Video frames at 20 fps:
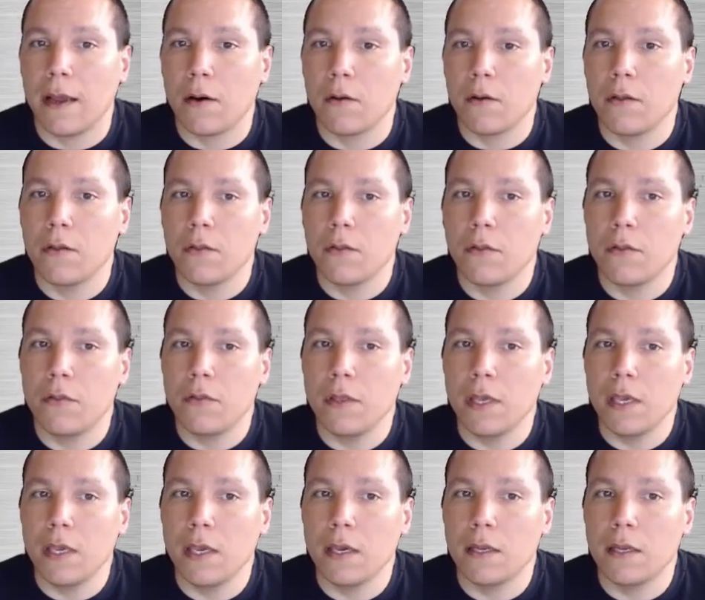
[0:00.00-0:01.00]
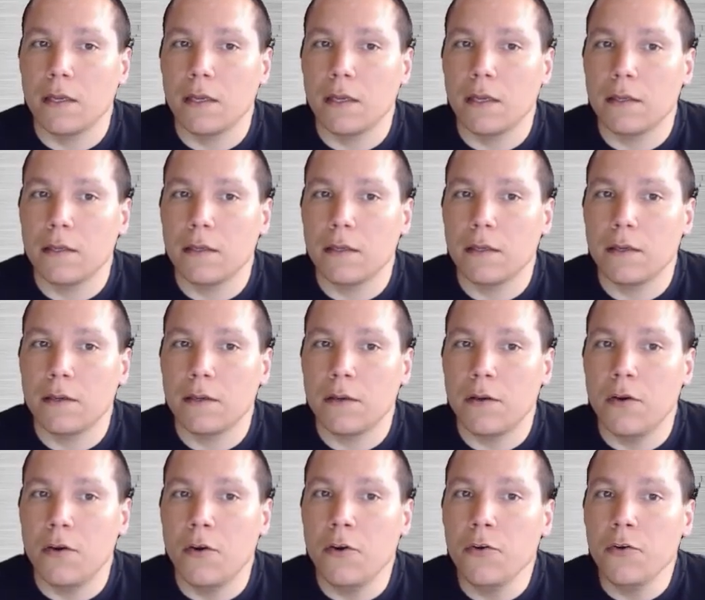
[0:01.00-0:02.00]
Now, the
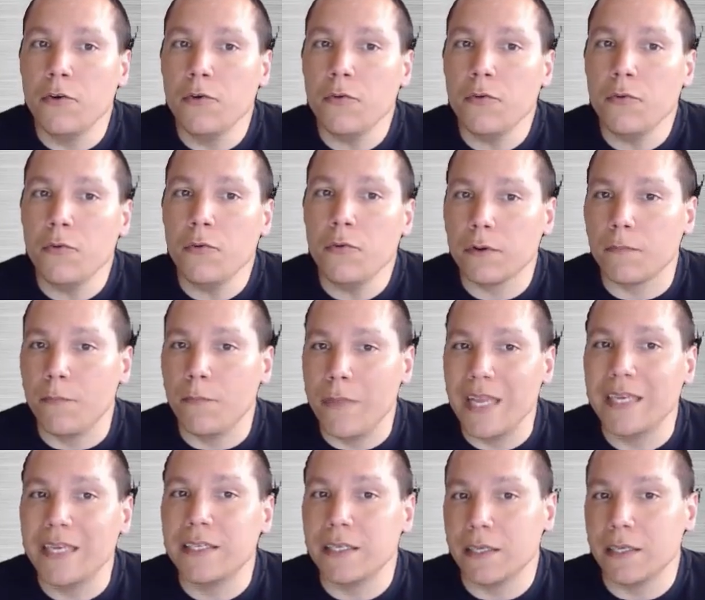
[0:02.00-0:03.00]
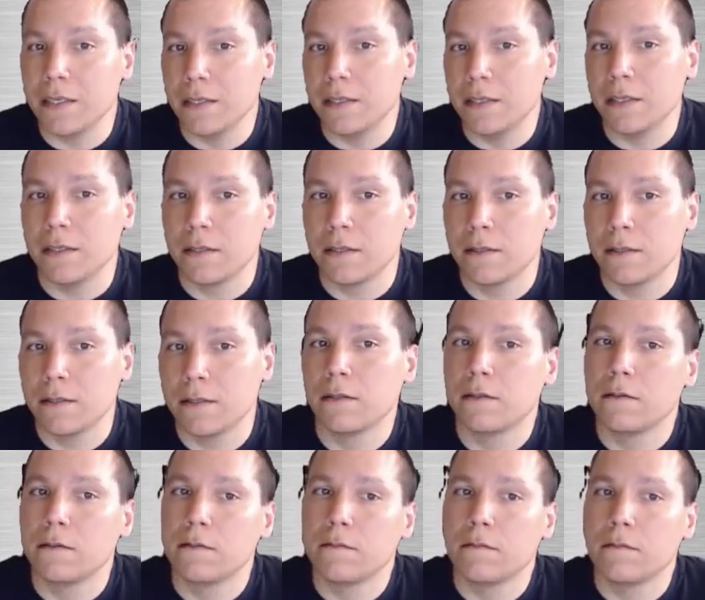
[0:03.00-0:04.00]
new minted
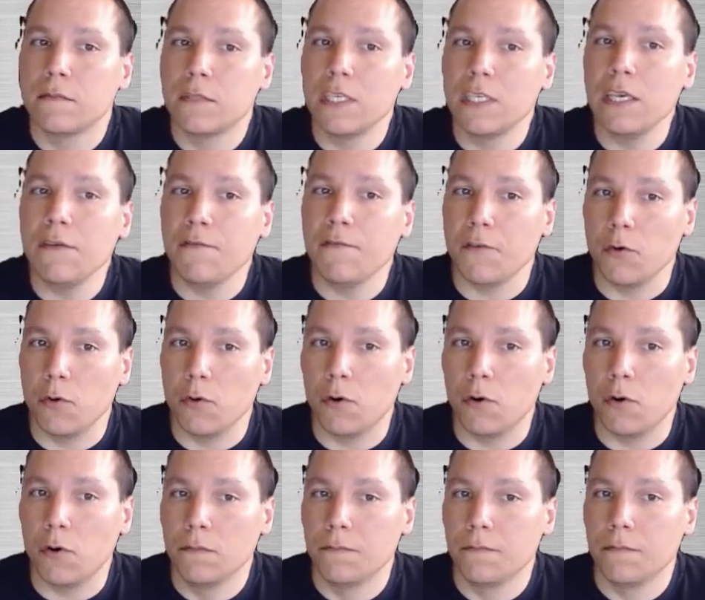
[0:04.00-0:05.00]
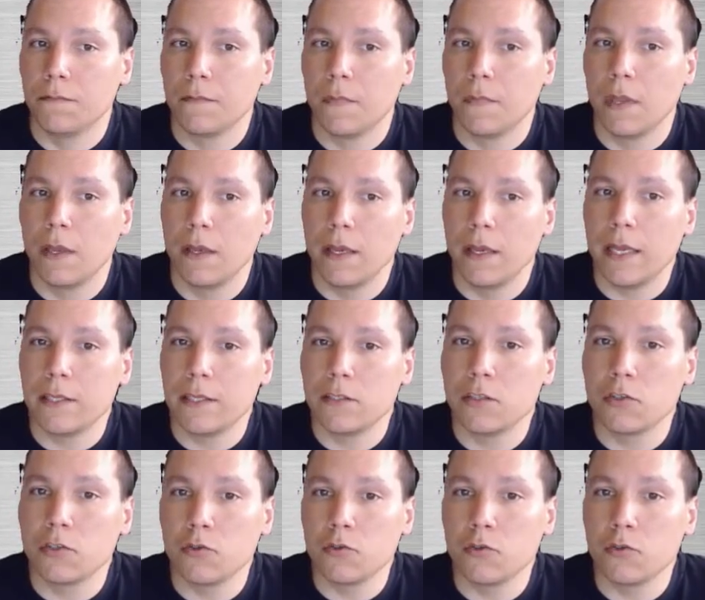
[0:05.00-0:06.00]
TFuel
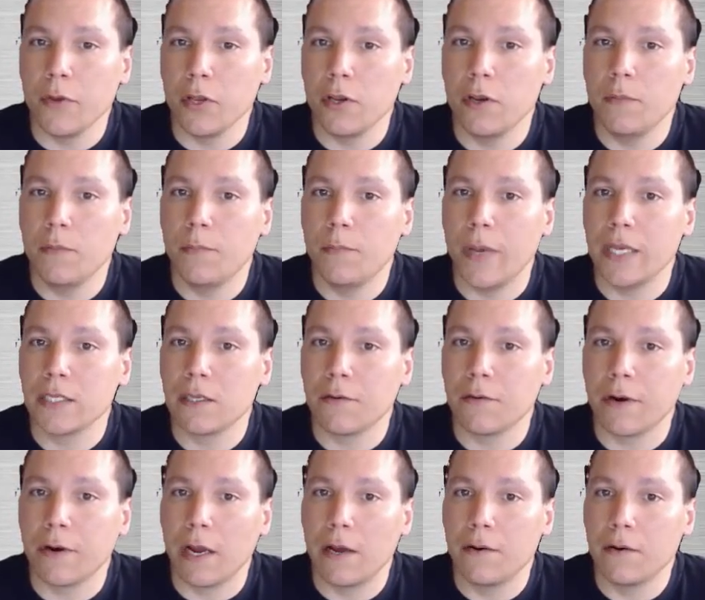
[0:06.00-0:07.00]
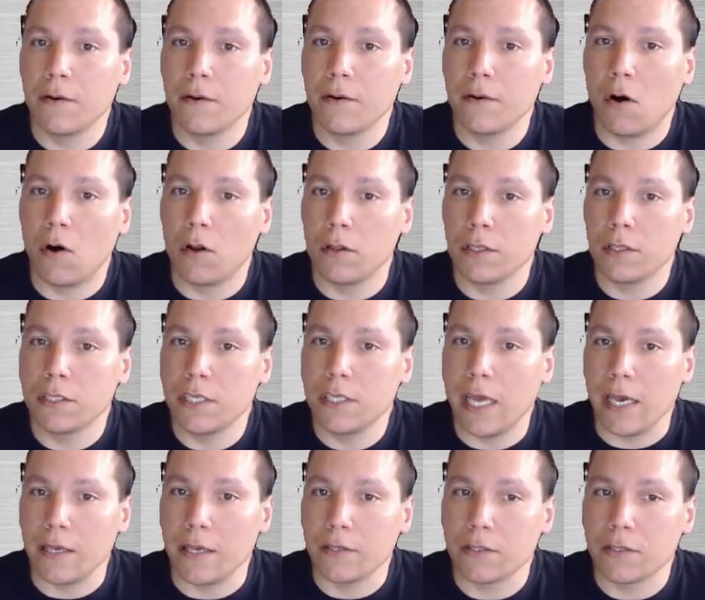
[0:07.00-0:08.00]
gets distributed based around all of the
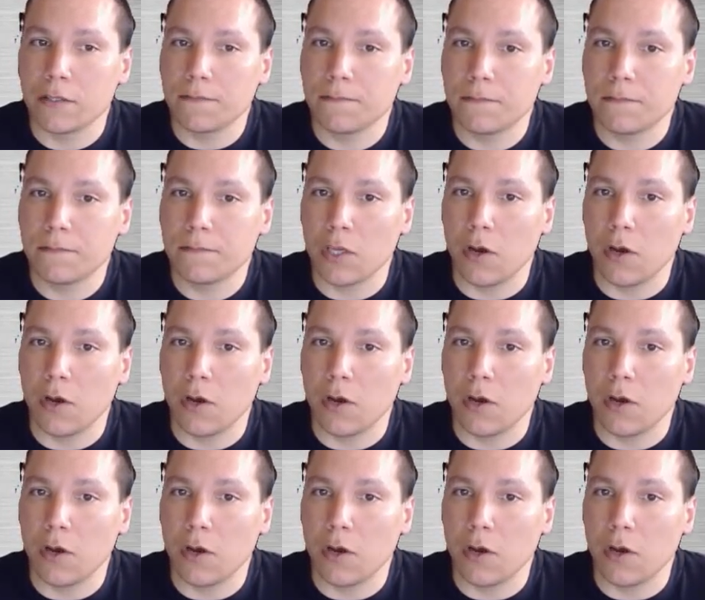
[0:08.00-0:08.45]
stakes.